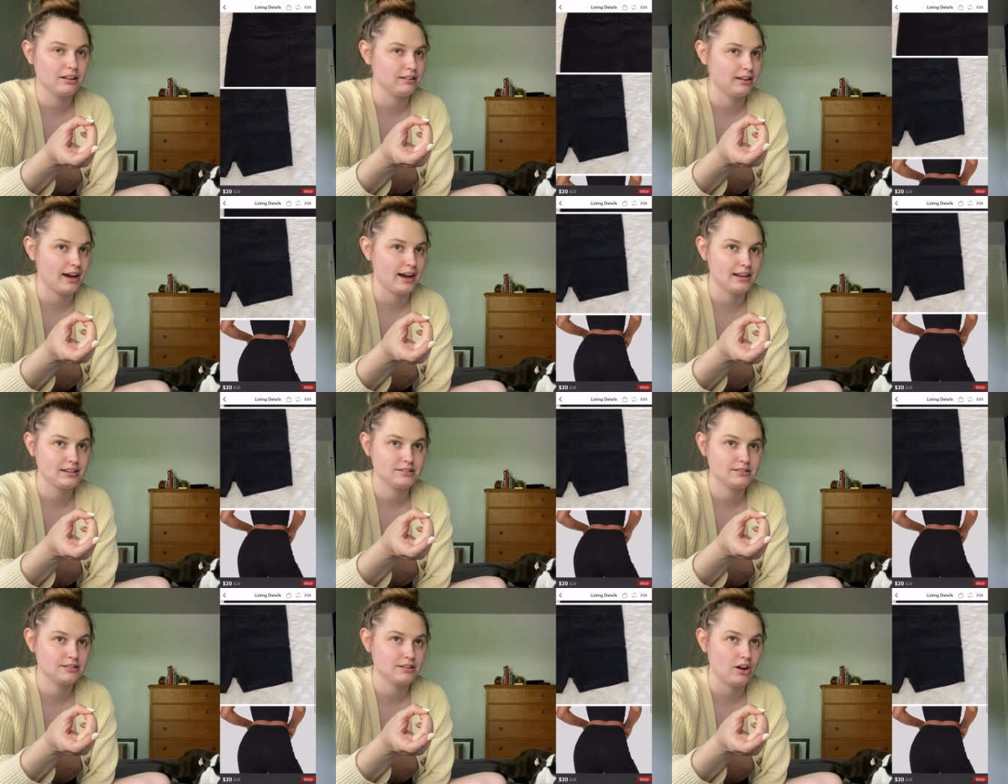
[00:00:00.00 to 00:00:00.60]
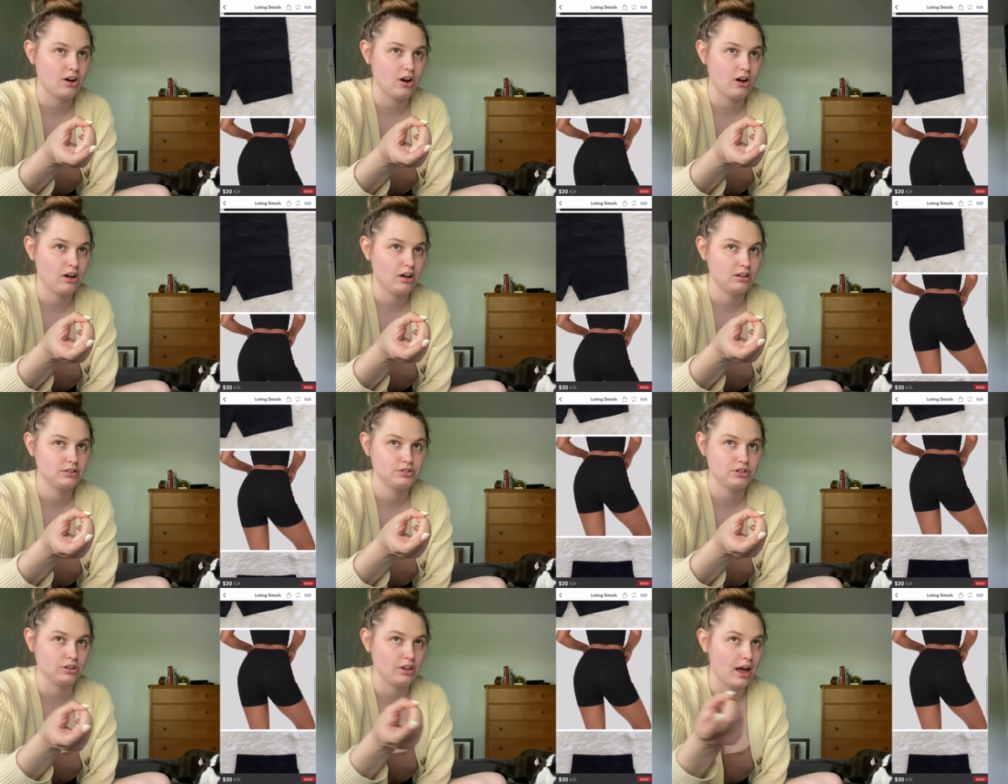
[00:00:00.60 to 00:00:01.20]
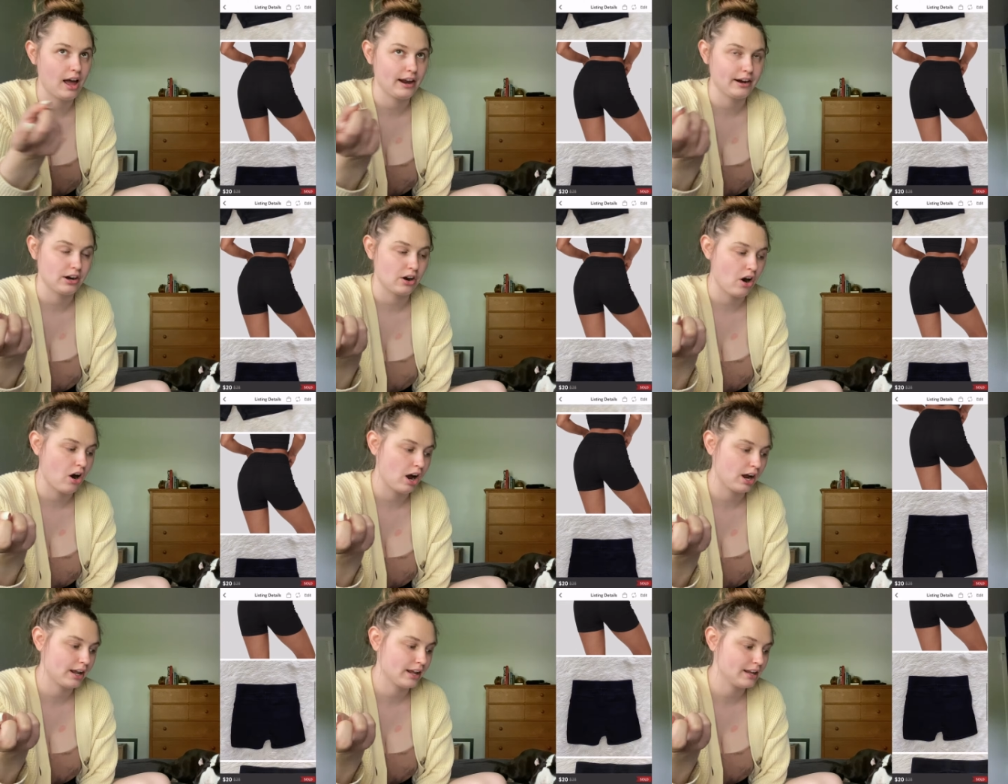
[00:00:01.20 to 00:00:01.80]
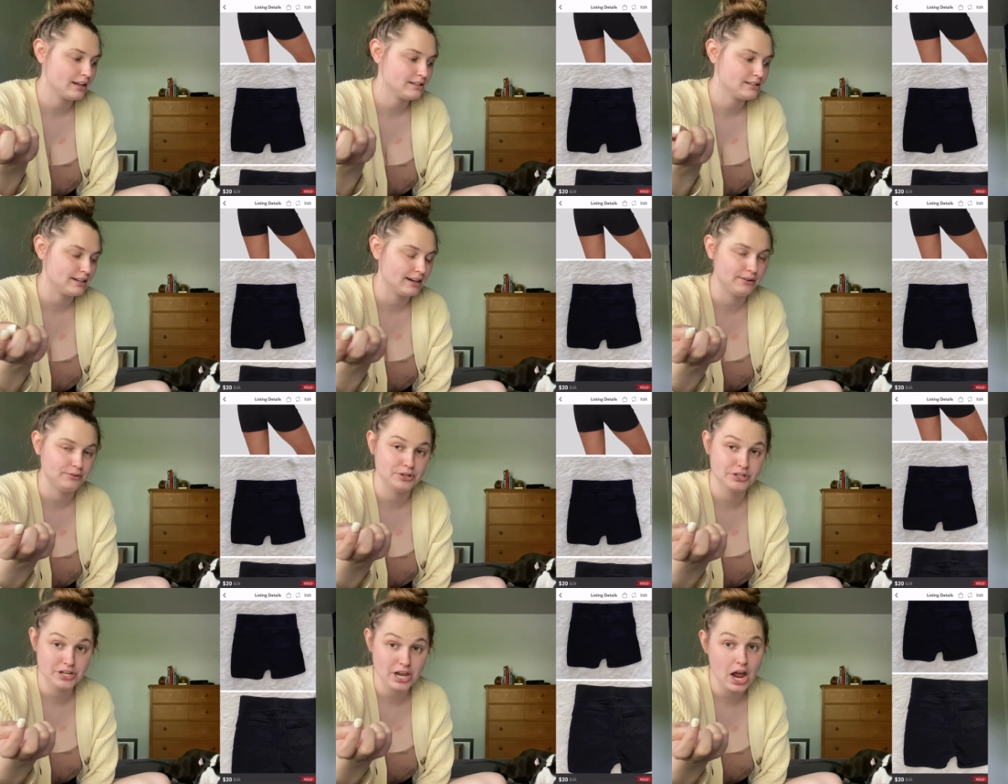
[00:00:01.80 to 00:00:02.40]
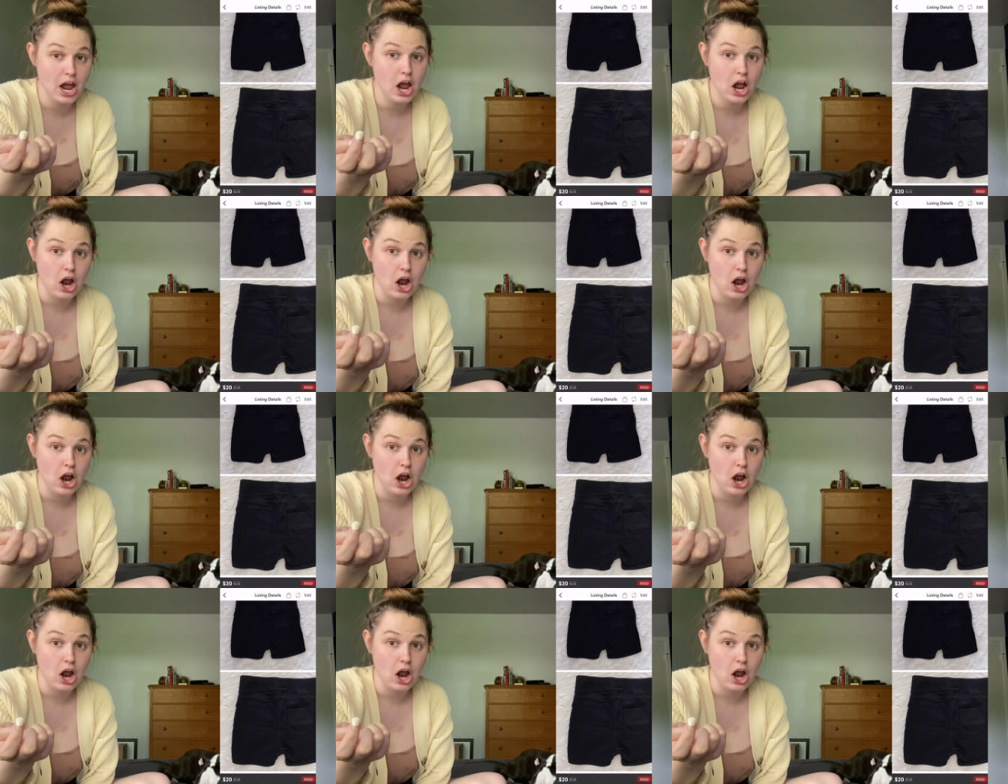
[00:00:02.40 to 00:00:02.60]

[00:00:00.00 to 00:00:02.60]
last July or August, I was